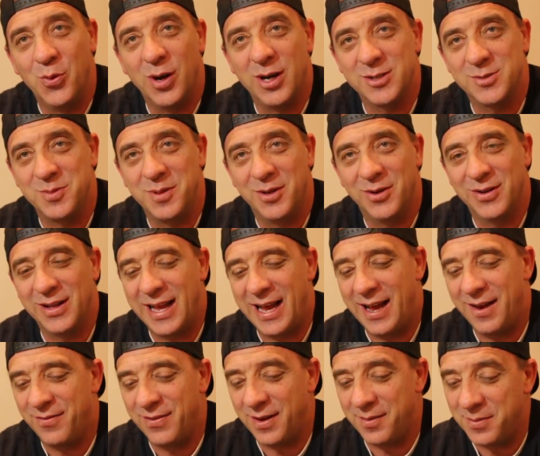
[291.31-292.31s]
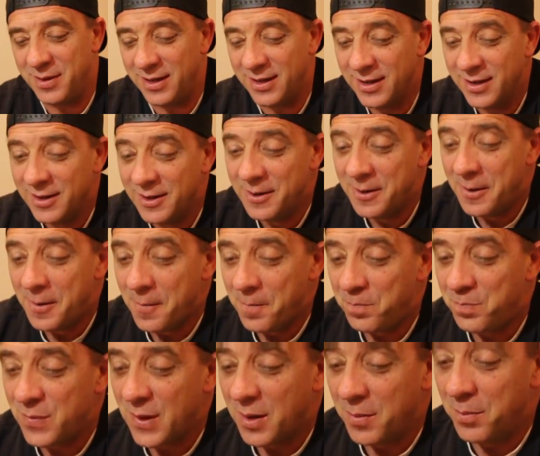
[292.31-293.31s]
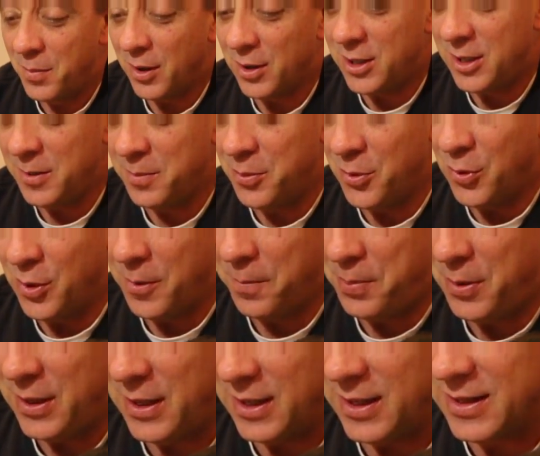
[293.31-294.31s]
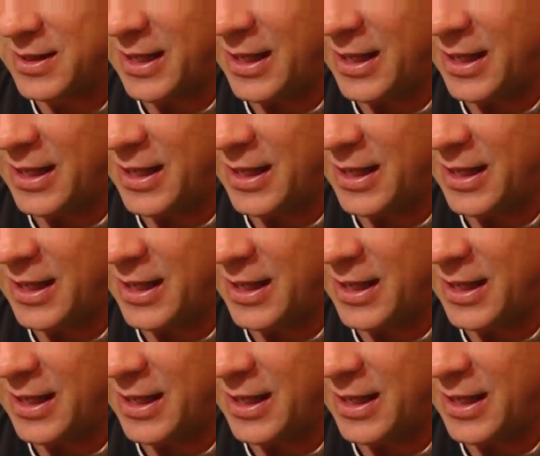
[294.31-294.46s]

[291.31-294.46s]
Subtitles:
watch me will laugh at me. MonkeyBoo and Pete,